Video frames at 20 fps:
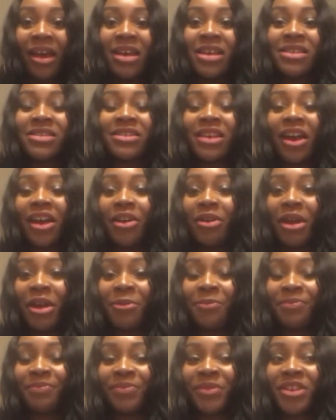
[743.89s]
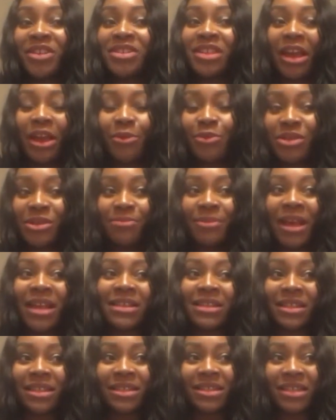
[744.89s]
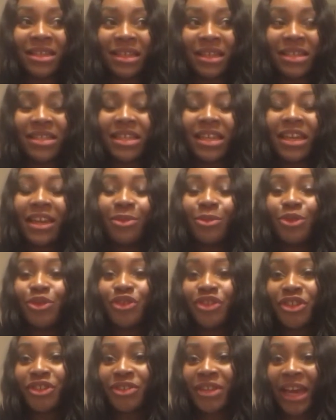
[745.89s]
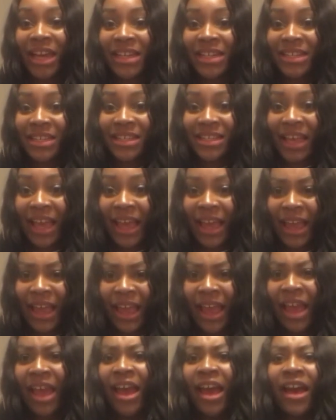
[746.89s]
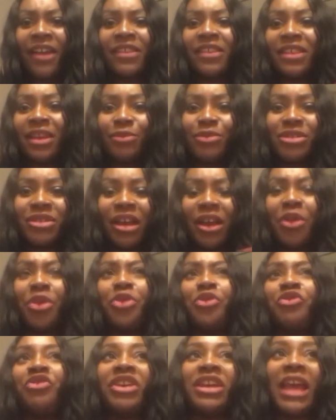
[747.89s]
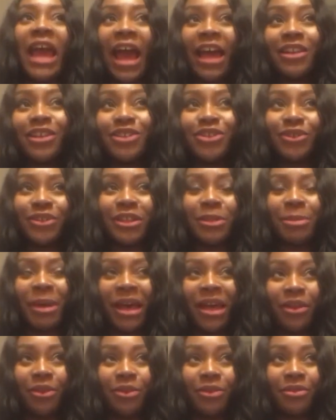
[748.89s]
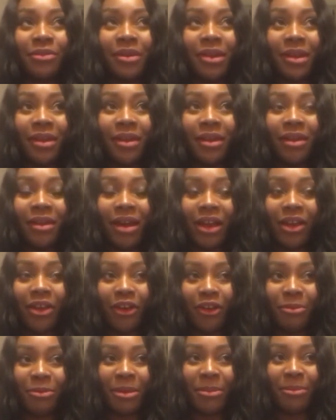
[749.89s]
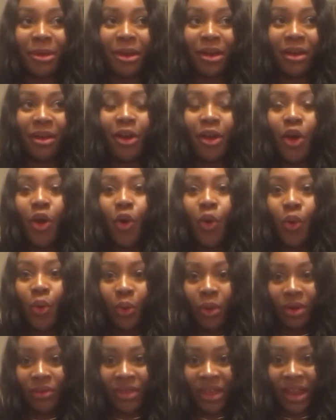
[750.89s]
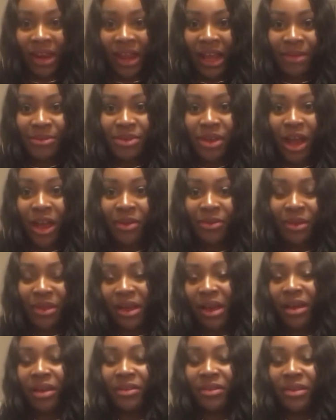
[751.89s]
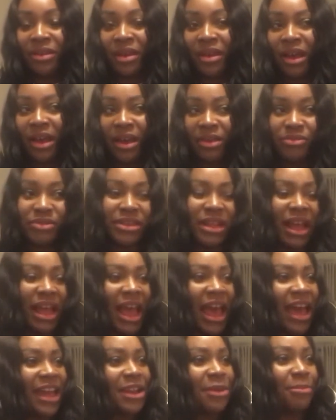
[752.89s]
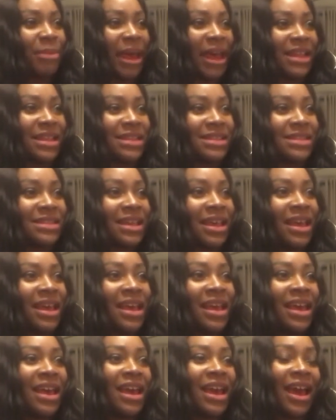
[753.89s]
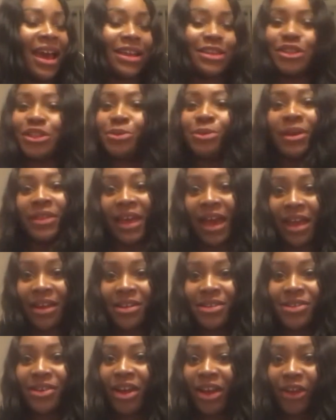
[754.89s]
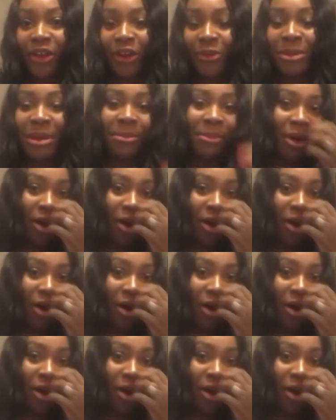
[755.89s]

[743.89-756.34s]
So so it was amazing to hear what June had to say. And then there was like 3 Hannahs on the panel. I can't remember all of their names. It was like Hannah Betts and 2 other Hannahs. I can't remember.